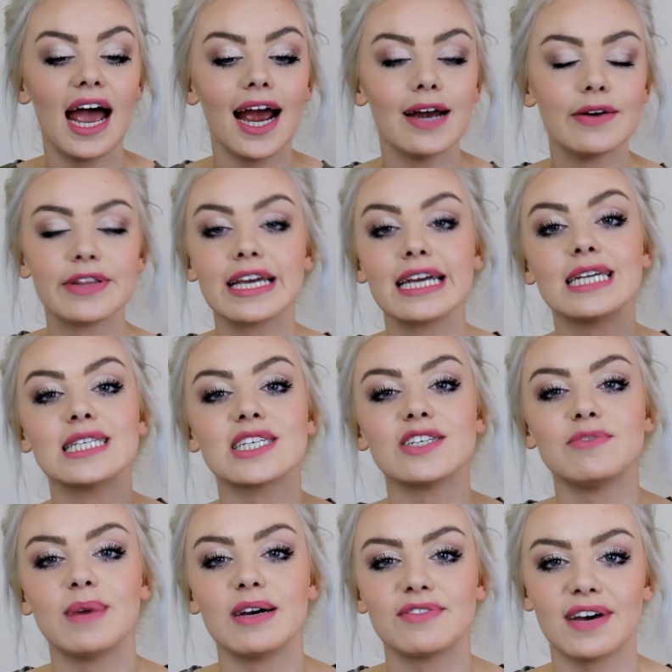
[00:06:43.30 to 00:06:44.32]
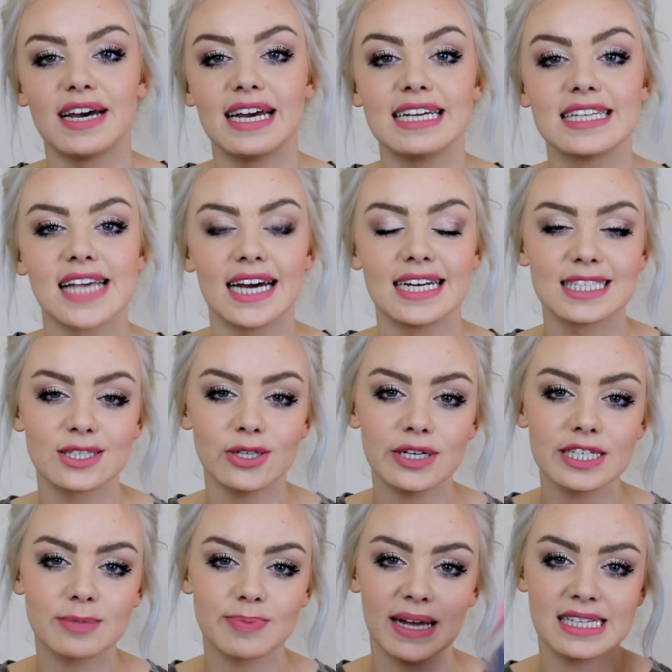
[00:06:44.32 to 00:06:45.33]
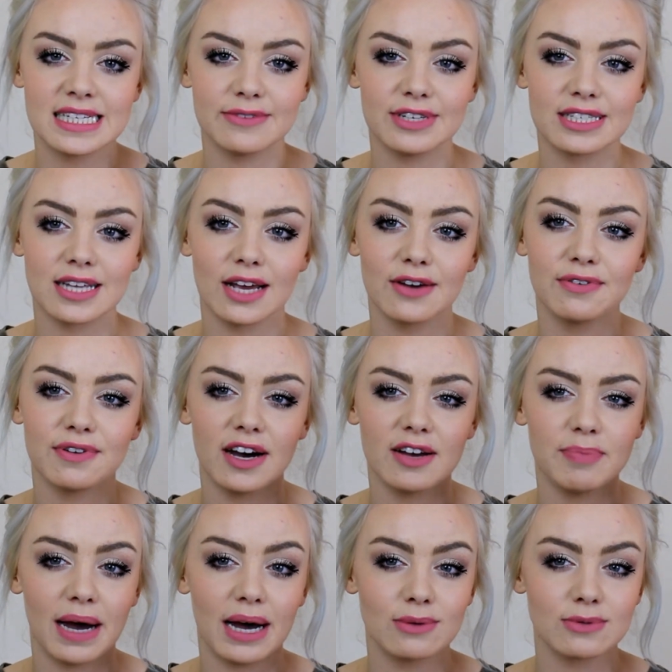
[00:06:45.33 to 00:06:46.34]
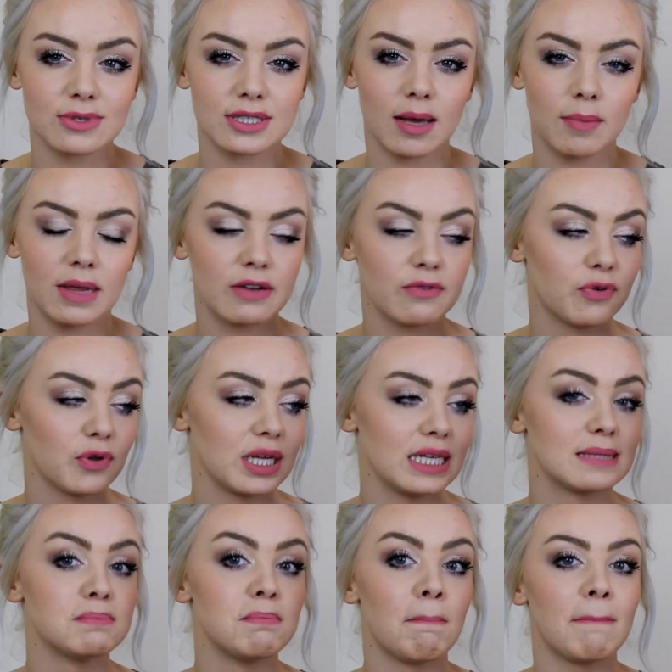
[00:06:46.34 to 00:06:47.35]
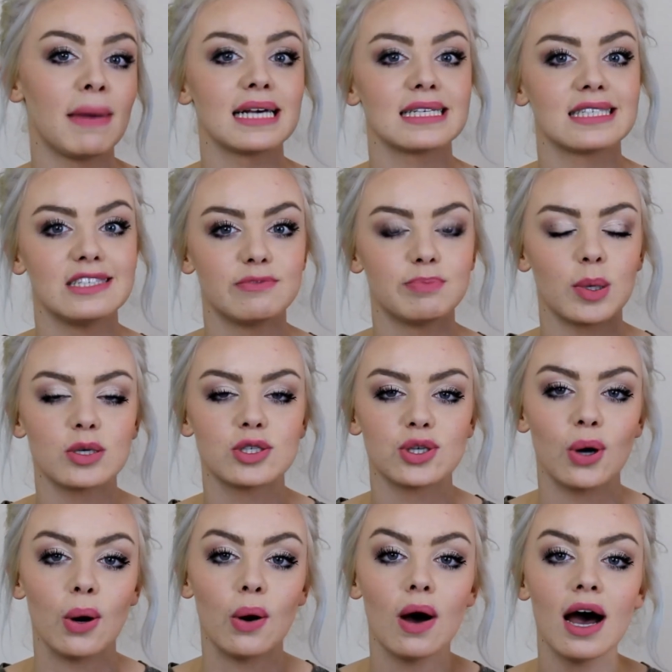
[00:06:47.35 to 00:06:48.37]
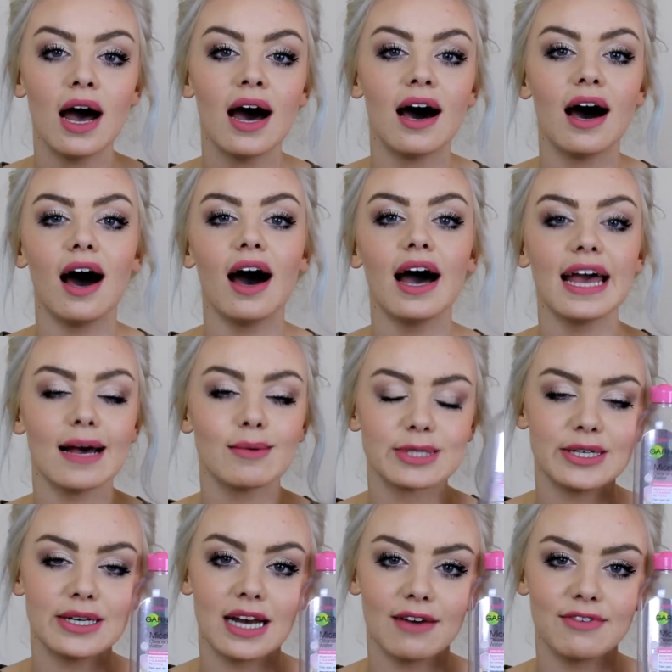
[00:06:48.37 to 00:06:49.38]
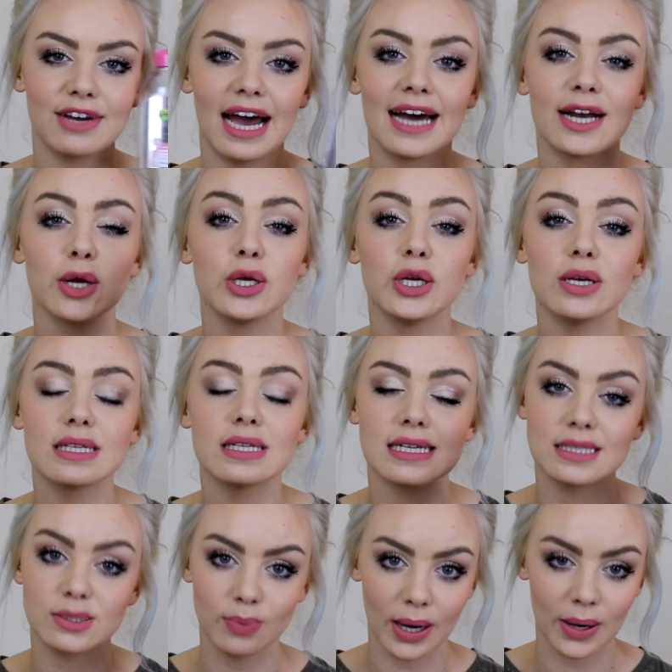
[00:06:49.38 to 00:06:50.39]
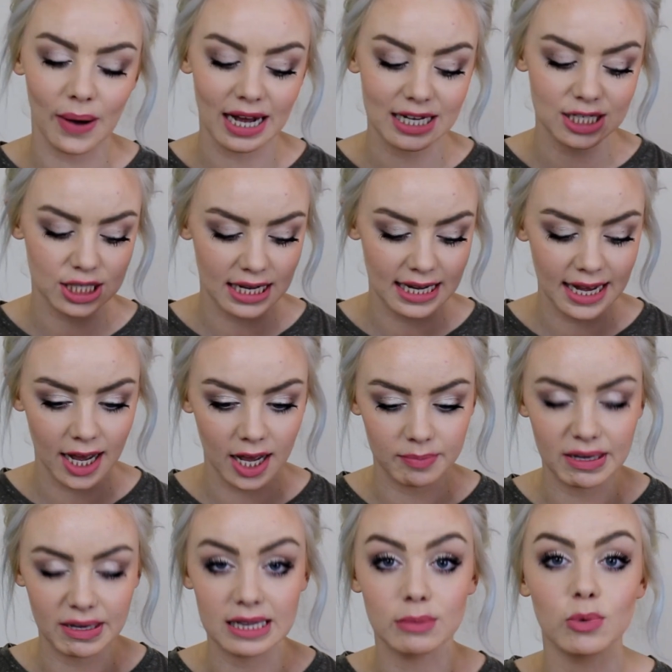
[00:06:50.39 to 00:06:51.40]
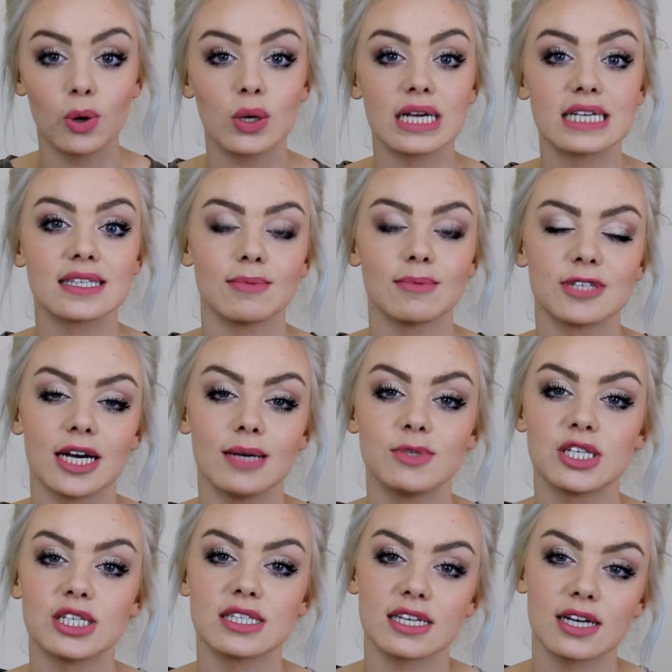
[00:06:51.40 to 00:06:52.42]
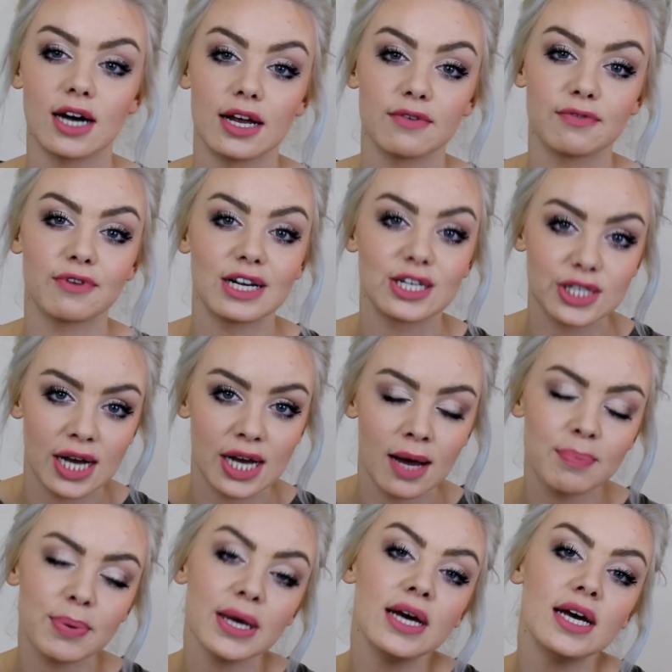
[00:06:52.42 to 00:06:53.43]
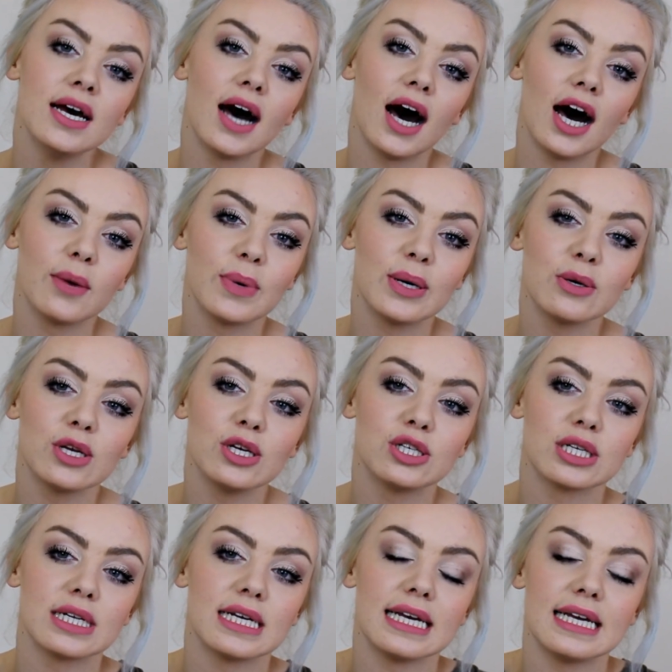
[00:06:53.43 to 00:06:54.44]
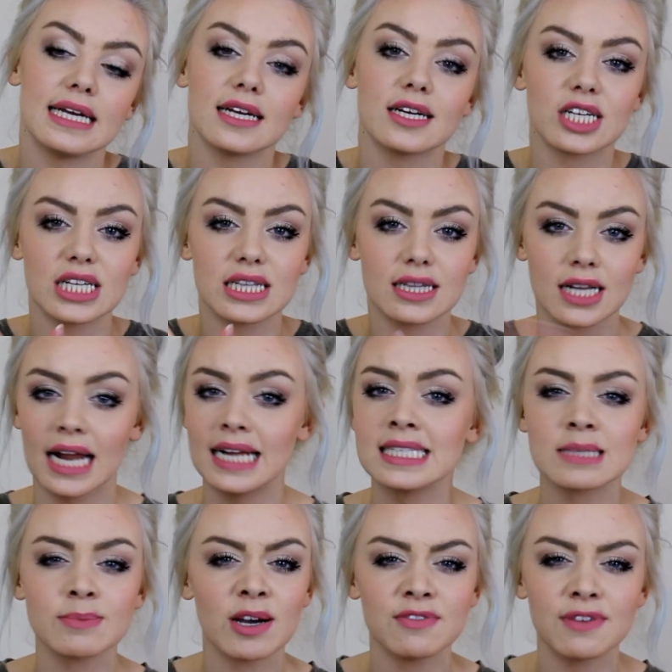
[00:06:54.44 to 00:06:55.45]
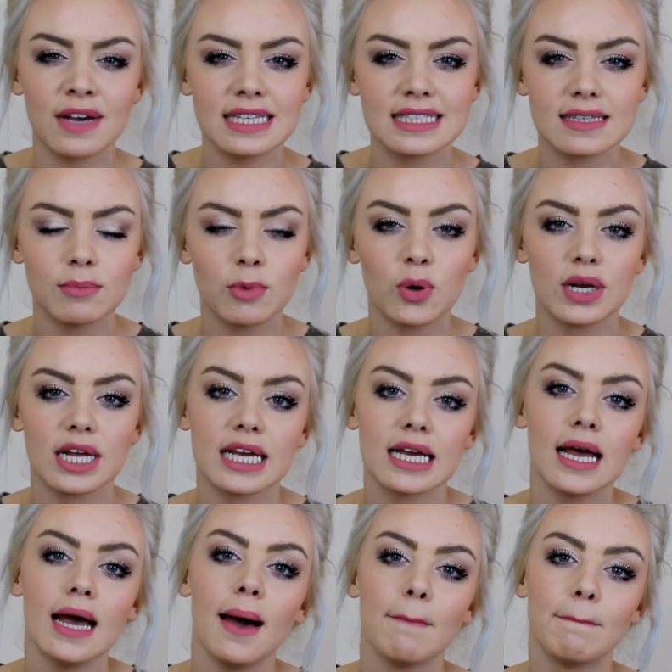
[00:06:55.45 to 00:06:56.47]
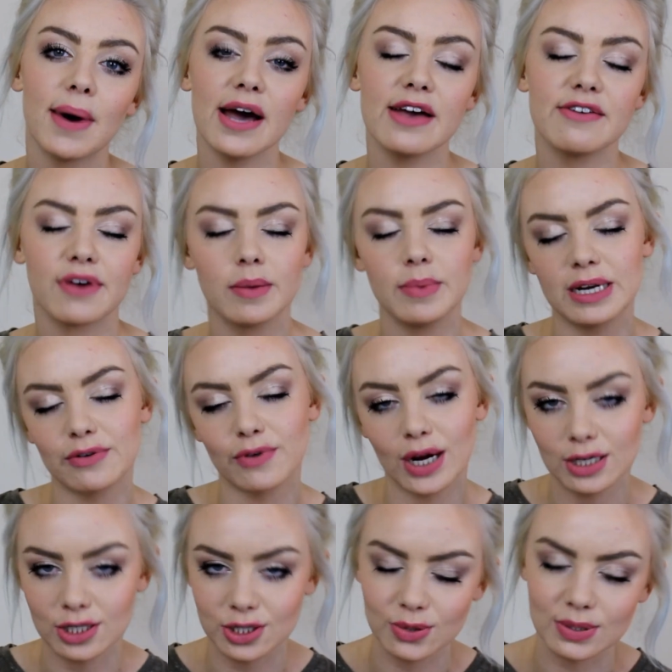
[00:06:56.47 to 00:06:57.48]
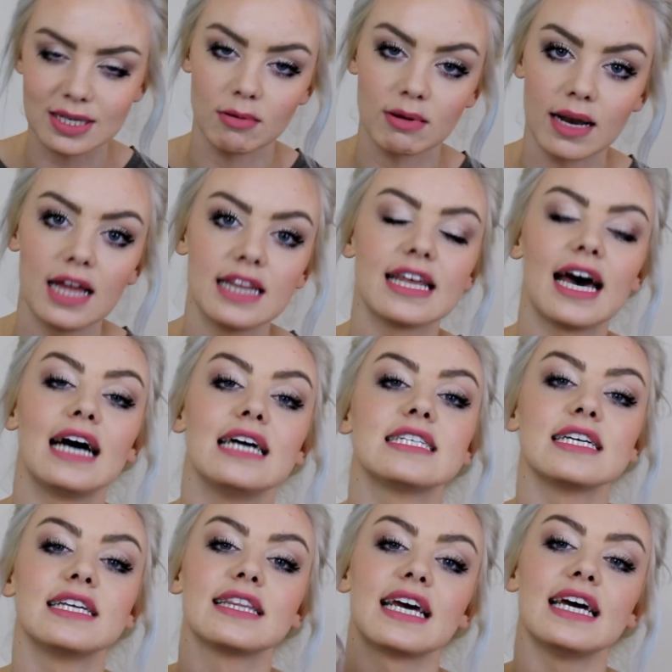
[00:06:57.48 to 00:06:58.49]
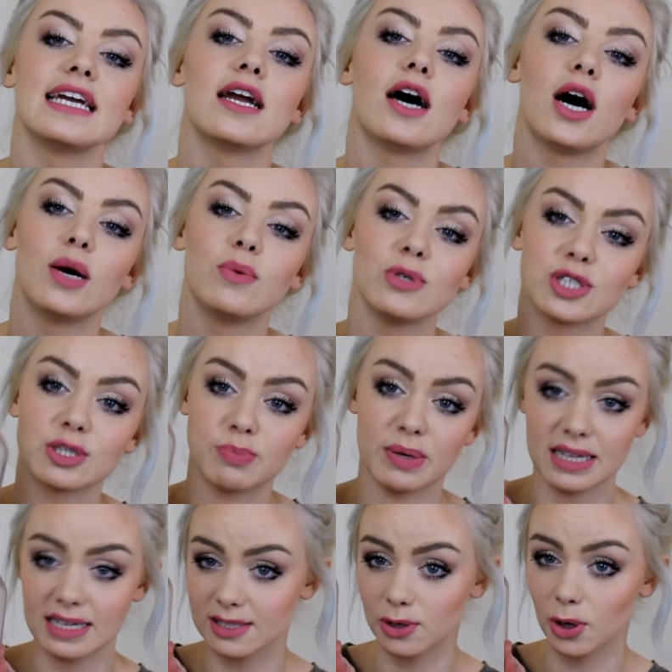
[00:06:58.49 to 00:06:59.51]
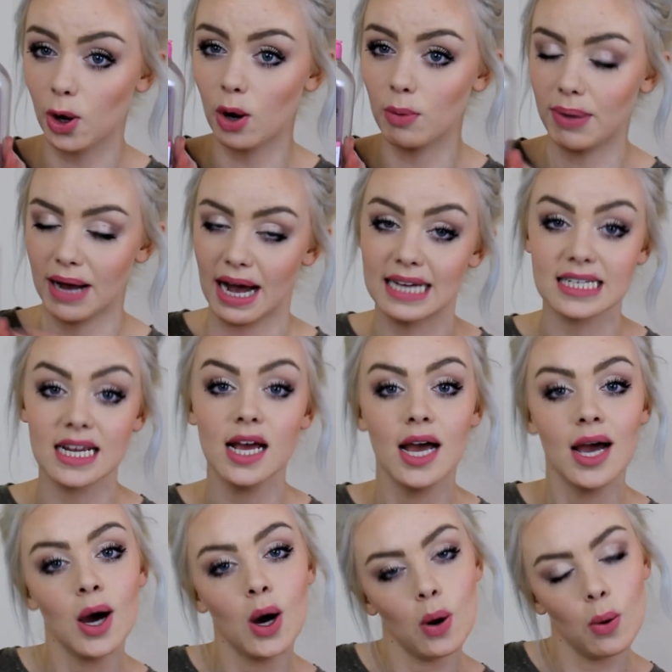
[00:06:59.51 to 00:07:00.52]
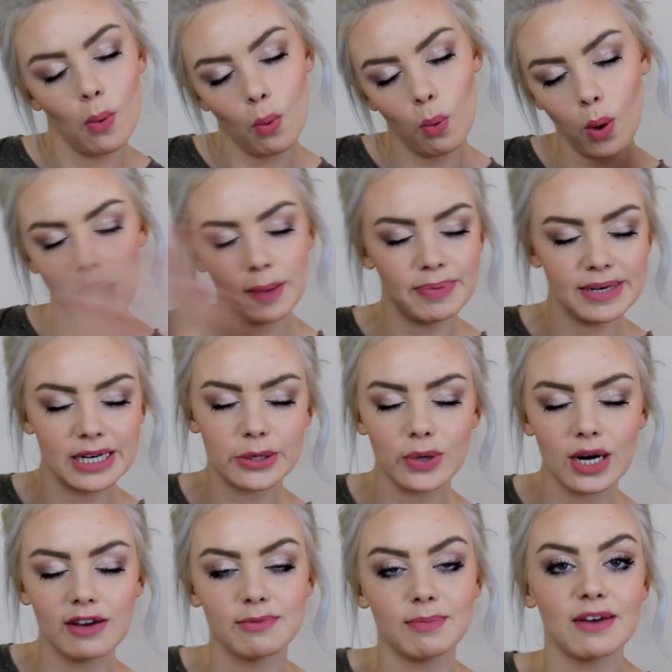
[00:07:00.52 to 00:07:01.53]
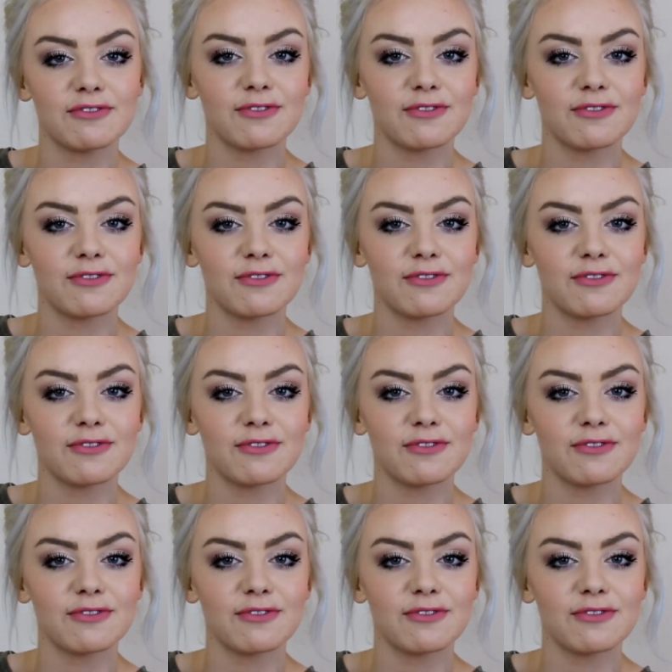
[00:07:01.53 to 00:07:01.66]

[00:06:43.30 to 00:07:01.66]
everything is off my face. And it's not expensive, it's like £5 or something for this massive bottle. I absolutely love it, and I use it as well actually in the morning sometimes just to kind of freshen up. I will usually cleanse my face in the morning, but if I'm in a rush or something like that, then I will just put this on the cotton pad, wipe it all over my